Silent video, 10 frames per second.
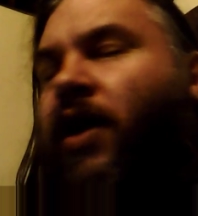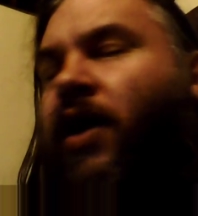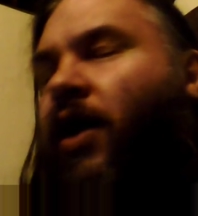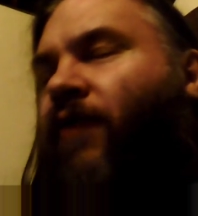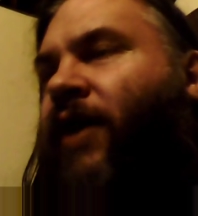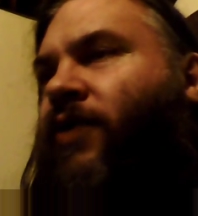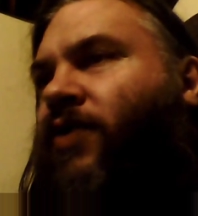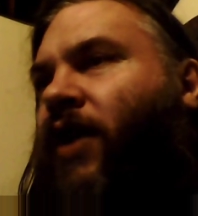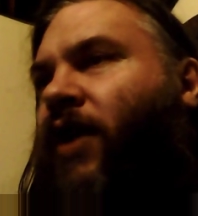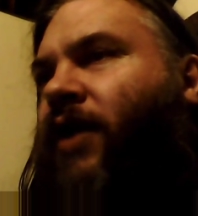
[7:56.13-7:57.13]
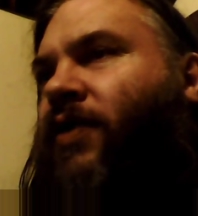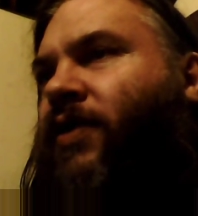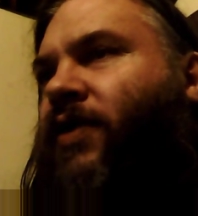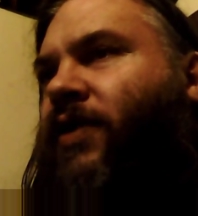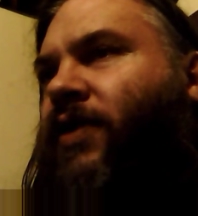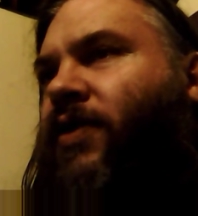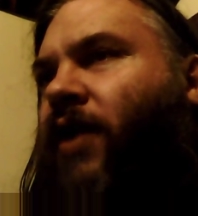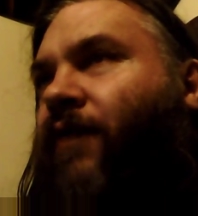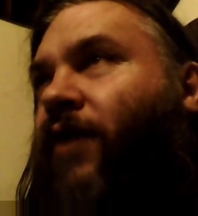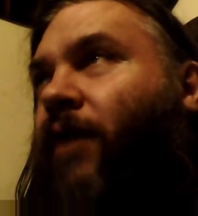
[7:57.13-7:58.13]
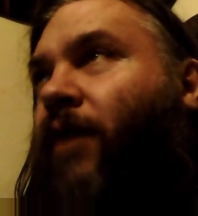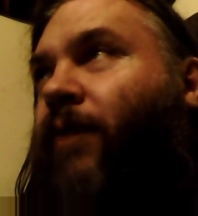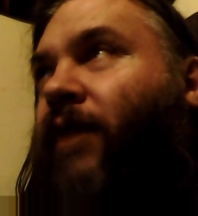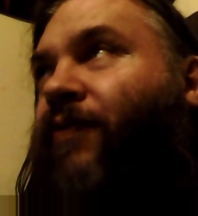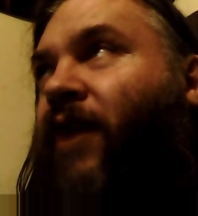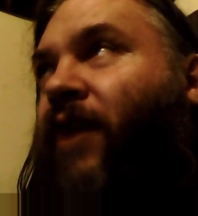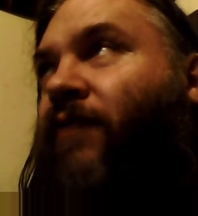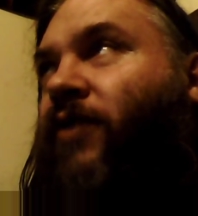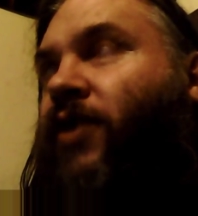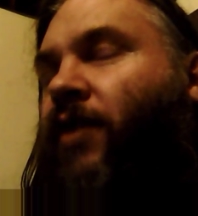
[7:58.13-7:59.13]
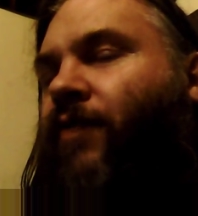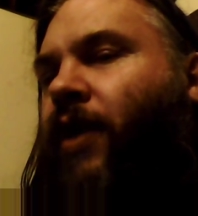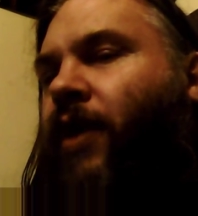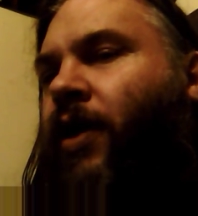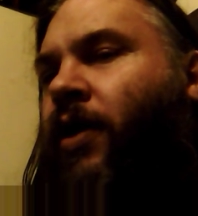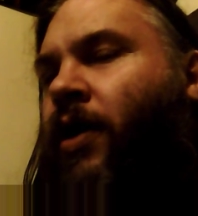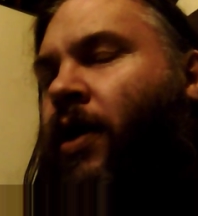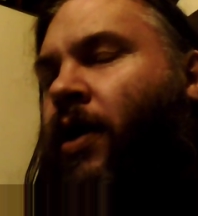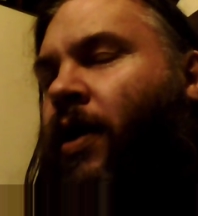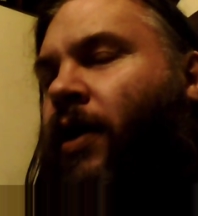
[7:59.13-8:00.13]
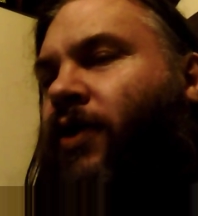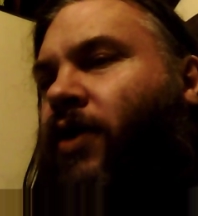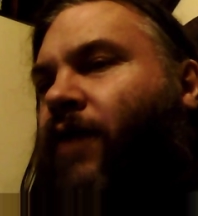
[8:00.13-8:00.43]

and of the Angel Sagas exist, and I think I'm getting fan fiction up there. So